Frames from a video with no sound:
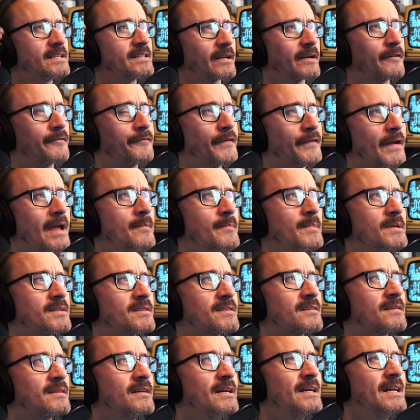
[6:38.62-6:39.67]

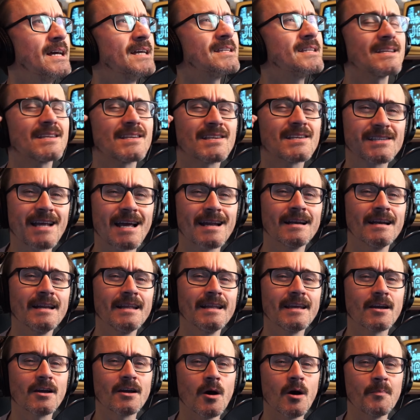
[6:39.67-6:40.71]
famous. Is it a Stanley
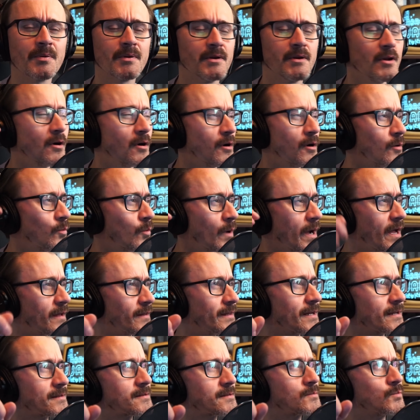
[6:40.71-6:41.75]
Cup? No, wait,
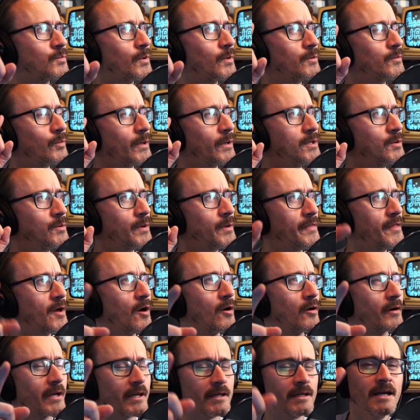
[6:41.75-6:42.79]
that's when you win the
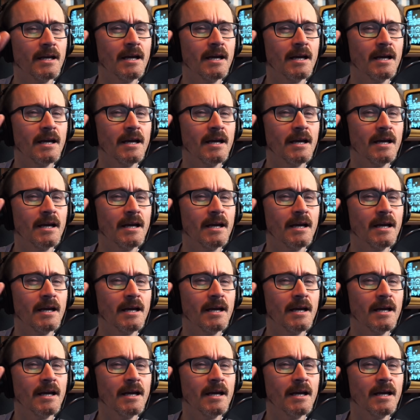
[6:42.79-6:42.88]
hockey.